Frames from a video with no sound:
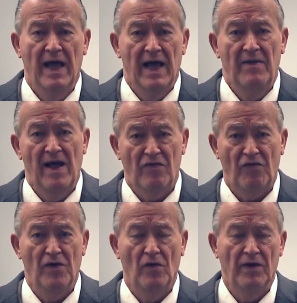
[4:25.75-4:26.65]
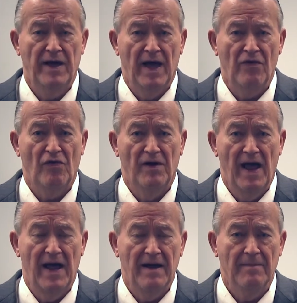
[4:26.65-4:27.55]
and that's still the case
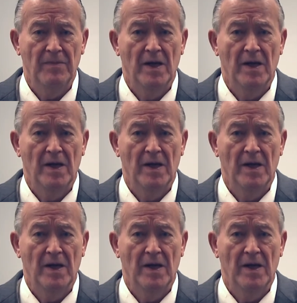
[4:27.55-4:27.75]
today.